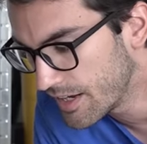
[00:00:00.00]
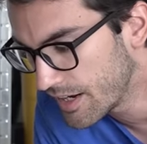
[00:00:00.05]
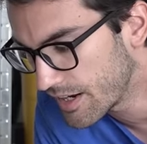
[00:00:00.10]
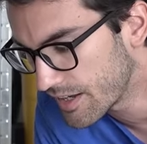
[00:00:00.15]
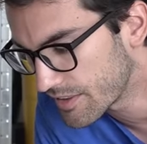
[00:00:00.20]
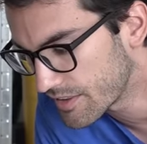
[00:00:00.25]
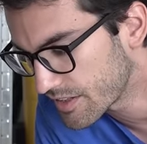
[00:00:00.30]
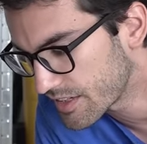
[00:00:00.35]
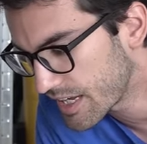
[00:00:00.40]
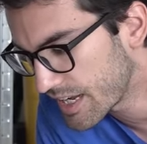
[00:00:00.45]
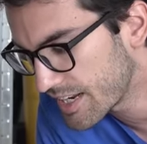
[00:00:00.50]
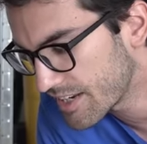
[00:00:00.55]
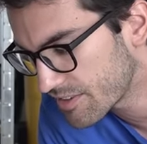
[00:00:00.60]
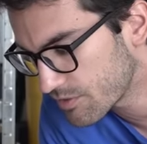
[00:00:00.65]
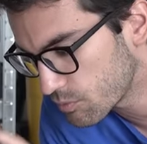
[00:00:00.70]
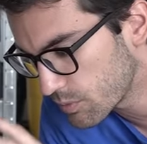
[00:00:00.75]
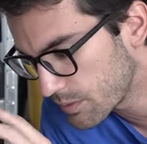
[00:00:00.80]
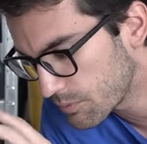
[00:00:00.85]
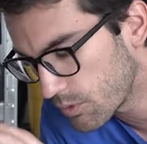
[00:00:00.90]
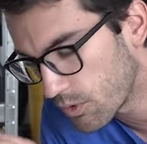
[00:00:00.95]
Uh, the
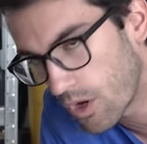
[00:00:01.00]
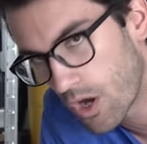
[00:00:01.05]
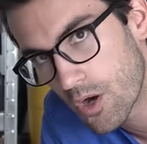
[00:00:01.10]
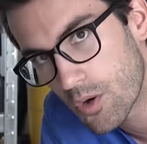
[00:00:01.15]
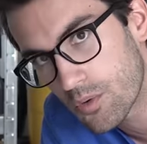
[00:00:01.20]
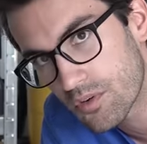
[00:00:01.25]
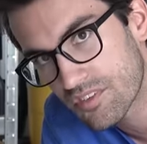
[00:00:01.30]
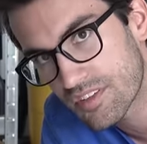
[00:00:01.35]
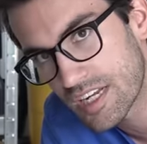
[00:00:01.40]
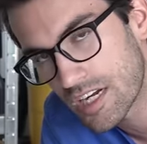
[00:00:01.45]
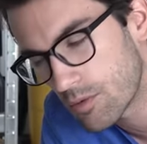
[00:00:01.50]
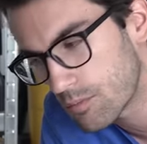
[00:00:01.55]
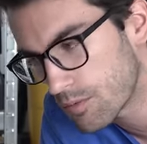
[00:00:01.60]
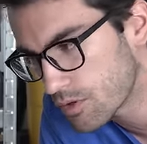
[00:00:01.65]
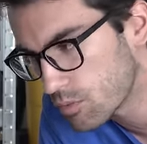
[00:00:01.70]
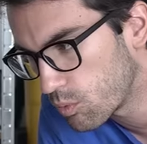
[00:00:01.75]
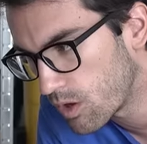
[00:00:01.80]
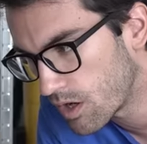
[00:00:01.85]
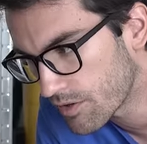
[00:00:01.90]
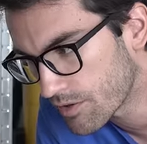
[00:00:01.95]
case we will will hose down
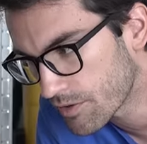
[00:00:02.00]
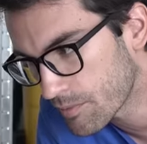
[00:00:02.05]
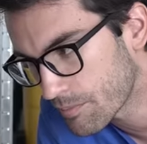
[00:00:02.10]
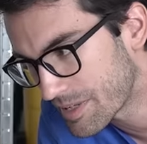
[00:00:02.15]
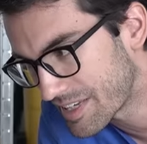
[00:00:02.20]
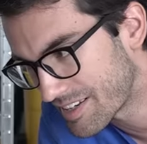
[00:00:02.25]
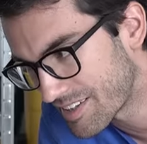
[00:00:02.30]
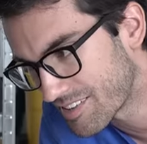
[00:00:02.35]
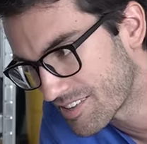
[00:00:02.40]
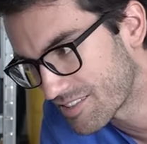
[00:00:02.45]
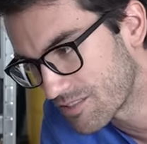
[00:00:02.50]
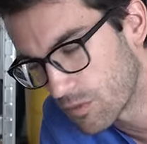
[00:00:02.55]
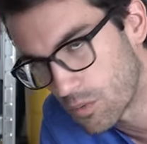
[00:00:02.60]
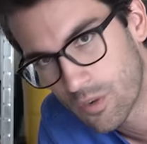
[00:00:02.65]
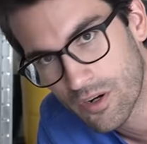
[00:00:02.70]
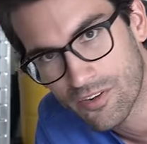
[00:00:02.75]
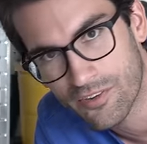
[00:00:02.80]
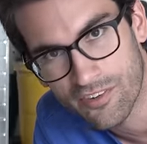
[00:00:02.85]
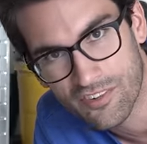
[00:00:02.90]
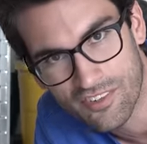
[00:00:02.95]
with water because
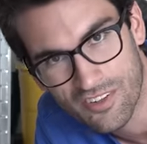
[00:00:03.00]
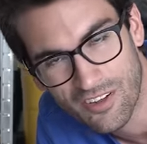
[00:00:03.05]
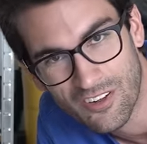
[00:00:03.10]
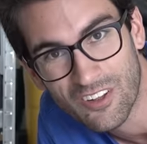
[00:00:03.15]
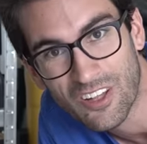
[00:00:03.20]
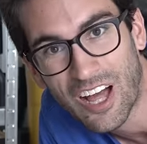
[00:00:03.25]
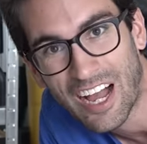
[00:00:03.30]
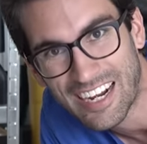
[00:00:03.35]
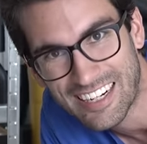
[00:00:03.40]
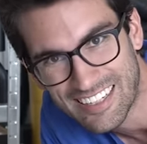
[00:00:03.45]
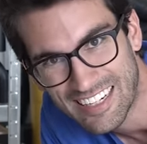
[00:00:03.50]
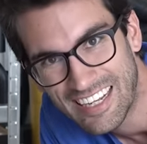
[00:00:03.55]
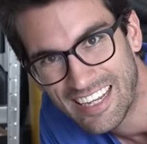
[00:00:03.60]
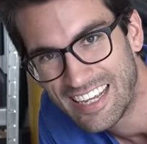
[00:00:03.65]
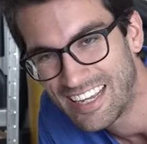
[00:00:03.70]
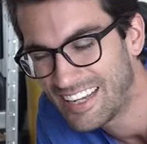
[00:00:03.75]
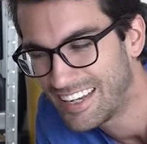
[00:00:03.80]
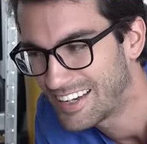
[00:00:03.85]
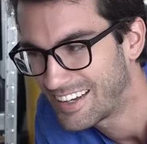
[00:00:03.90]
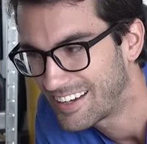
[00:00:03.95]
water's a lot
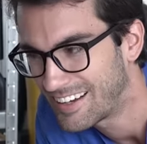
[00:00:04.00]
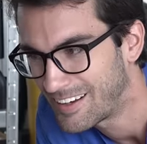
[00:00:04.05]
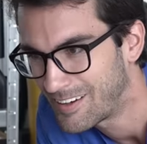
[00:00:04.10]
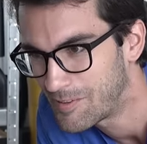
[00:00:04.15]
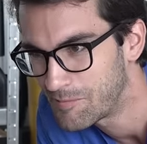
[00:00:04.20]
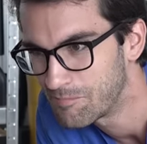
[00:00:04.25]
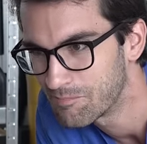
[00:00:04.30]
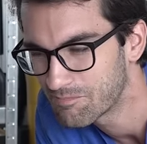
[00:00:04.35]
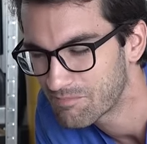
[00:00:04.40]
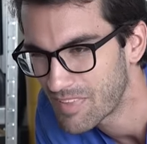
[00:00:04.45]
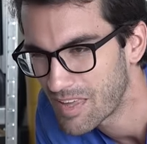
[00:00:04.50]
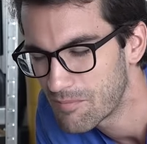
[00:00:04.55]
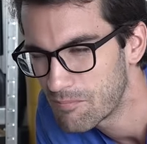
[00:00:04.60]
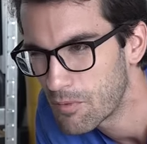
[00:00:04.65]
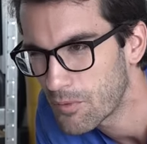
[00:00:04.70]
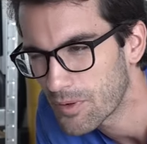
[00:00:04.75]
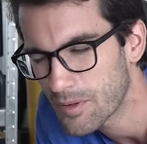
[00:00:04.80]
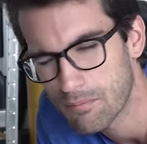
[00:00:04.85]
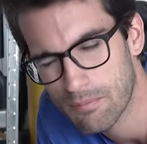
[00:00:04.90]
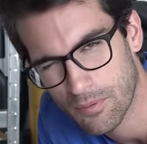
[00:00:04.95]
um,
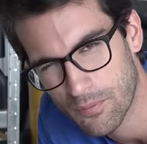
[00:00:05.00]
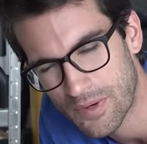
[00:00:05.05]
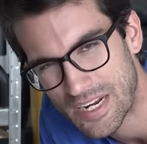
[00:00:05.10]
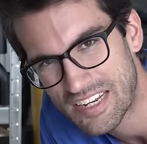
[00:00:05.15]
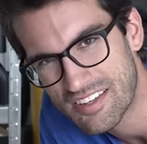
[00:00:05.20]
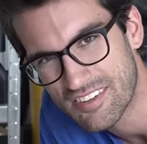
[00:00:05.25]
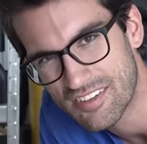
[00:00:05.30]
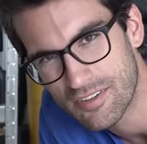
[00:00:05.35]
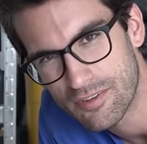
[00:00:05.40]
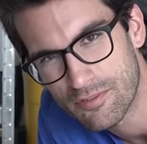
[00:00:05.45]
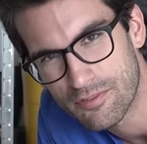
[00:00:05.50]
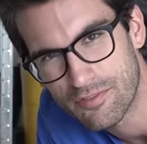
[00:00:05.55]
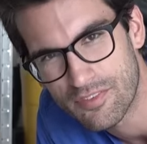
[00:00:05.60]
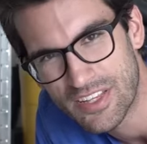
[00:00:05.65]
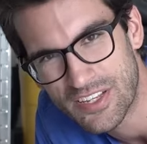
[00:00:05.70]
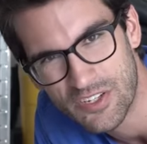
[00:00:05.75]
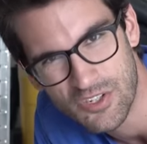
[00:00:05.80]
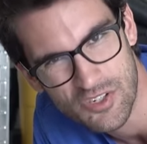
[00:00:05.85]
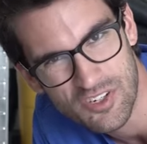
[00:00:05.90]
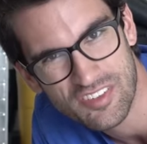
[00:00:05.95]
more abrasive
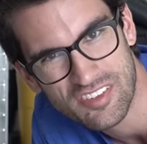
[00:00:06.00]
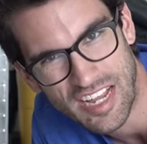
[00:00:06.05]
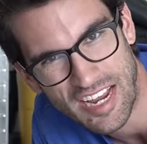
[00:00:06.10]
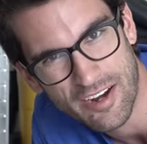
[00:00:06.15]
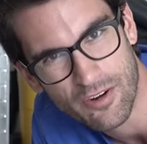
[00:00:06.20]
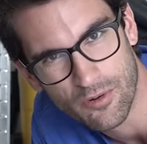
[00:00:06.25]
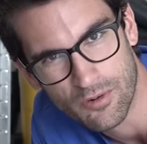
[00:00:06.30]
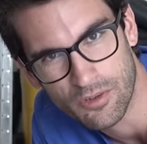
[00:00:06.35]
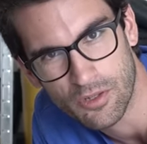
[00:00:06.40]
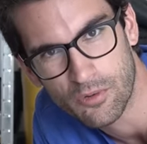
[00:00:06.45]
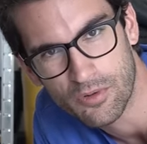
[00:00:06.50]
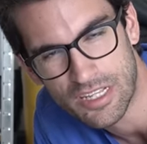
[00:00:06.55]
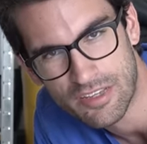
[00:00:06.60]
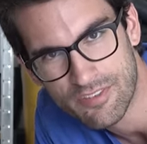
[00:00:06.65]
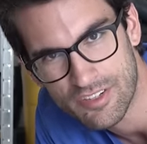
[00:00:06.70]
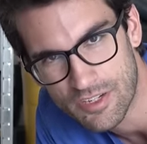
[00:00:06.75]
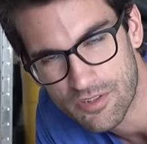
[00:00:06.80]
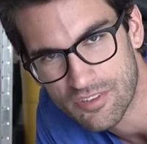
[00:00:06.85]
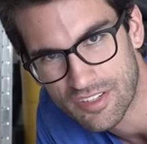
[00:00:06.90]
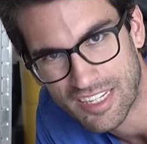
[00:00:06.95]
than just air alone.
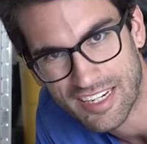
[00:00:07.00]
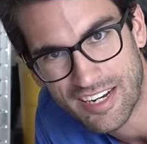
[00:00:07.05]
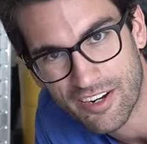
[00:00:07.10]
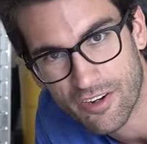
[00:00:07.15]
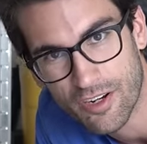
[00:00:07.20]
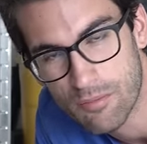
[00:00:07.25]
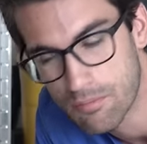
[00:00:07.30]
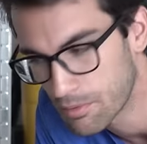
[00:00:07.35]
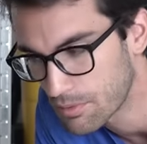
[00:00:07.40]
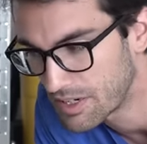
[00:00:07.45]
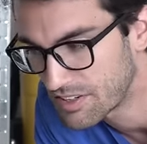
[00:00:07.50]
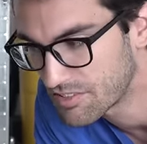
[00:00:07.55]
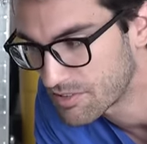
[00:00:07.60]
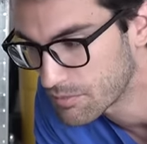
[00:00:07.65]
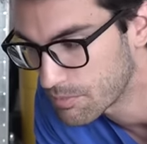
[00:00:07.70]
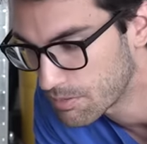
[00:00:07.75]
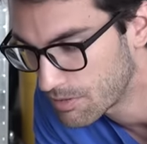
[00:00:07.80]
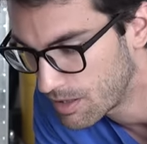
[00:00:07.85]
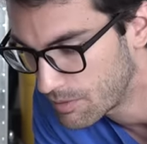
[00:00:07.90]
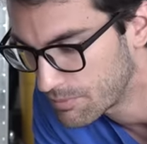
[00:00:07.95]
Even using an air
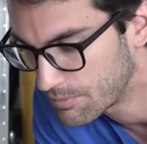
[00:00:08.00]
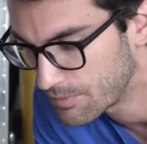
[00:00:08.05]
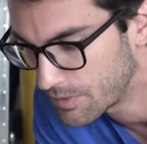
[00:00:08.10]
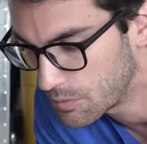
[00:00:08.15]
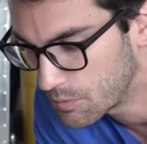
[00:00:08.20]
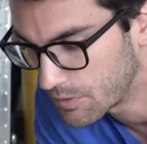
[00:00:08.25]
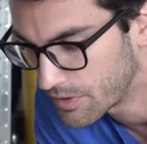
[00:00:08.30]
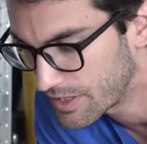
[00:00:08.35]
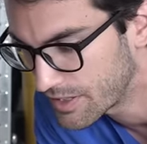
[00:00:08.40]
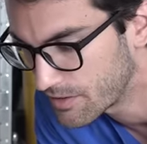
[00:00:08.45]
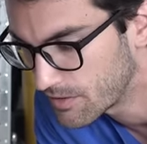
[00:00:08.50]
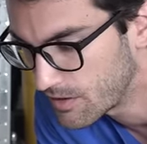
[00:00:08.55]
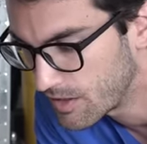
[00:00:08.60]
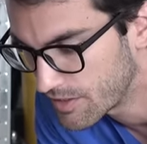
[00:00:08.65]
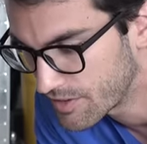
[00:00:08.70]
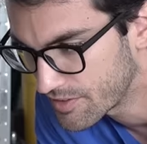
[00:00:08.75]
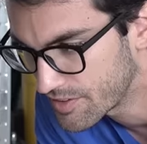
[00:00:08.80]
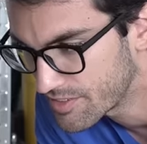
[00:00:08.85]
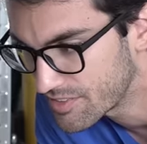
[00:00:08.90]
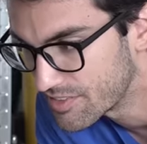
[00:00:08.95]
compressor probably won't get a
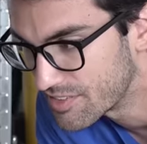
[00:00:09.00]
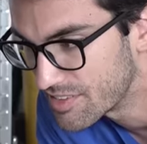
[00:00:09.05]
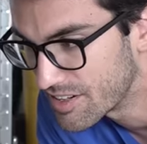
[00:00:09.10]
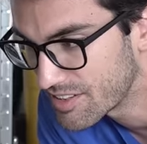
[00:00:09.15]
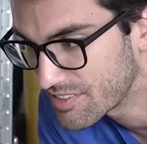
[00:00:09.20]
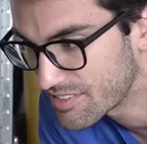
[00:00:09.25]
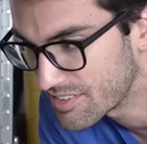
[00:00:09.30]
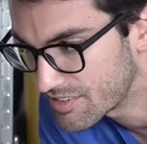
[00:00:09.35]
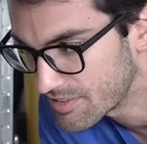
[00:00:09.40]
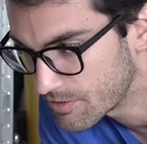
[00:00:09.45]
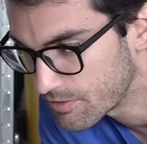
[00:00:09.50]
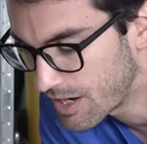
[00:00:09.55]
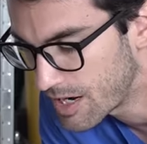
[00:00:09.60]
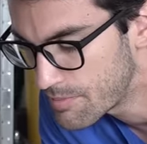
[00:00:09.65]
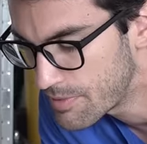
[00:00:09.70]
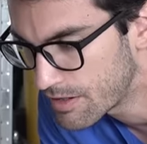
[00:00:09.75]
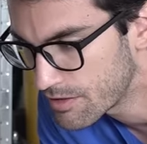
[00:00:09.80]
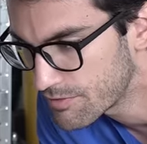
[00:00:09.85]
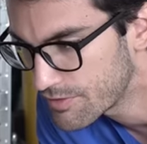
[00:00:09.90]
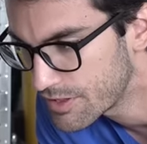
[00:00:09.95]
lot of this dust and
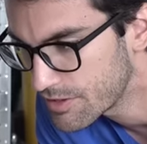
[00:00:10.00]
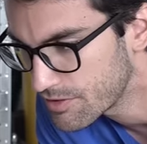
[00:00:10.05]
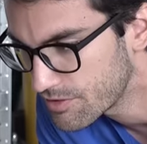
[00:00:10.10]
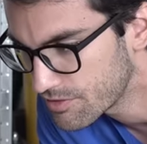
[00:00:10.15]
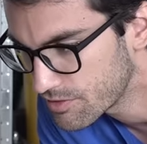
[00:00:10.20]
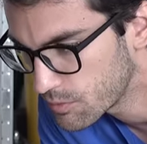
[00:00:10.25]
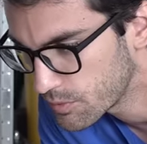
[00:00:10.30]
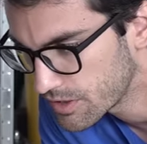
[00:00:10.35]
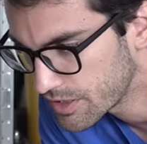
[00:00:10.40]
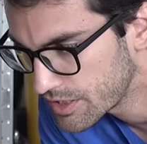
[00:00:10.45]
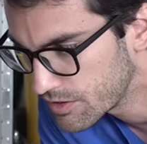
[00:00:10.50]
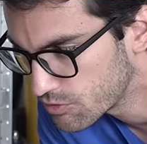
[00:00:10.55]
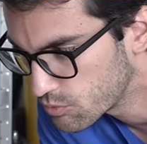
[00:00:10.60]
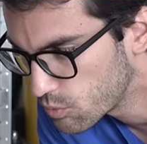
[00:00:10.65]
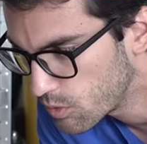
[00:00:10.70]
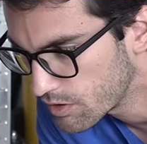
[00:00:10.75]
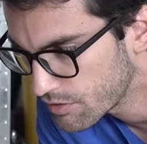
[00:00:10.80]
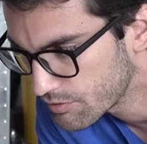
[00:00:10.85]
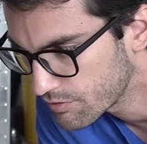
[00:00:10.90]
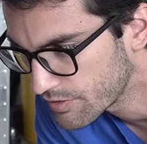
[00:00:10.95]
grime out of here. So we're gonna use
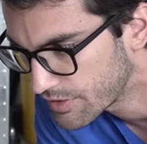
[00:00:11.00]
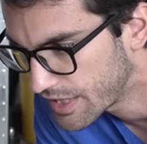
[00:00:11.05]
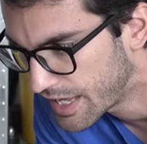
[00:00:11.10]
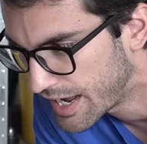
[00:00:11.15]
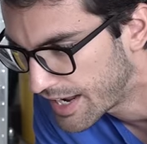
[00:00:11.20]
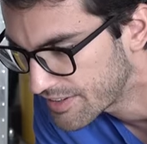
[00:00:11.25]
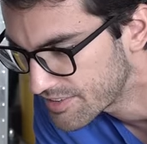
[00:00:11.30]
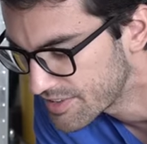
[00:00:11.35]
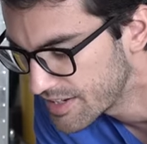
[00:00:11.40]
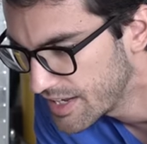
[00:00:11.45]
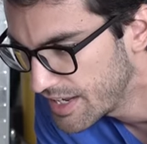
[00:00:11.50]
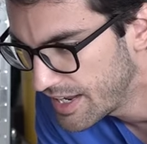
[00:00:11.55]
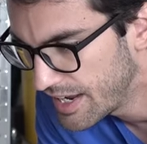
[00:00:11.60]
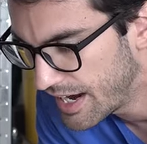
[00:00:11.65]
water for that.